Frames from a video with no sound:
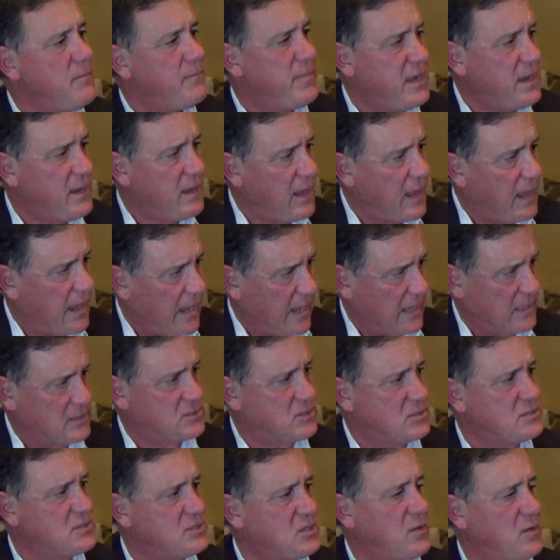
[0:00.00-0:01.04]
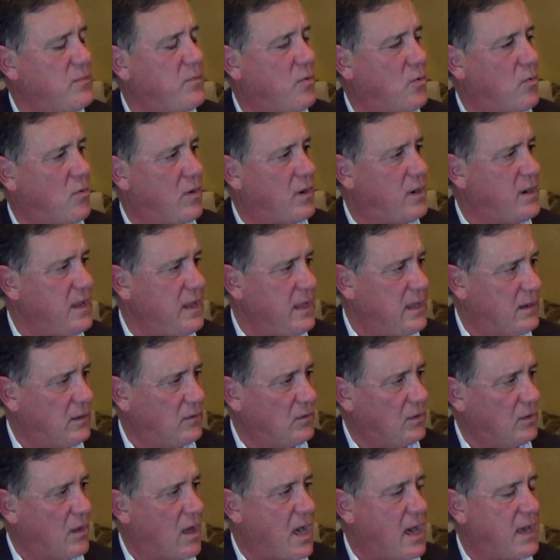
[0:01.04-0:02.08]
but answers to the board in a
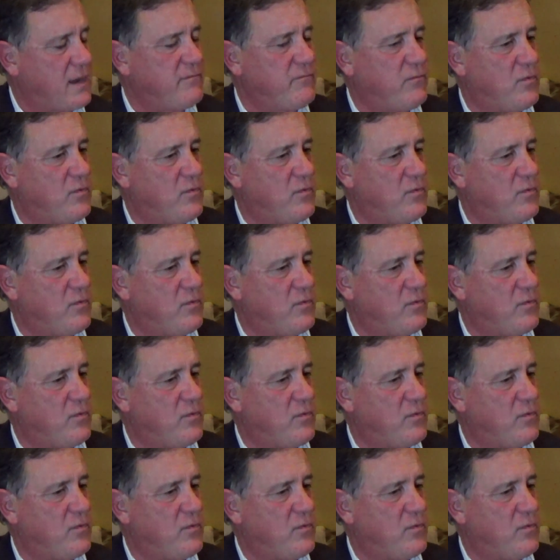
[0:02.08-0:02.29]
lot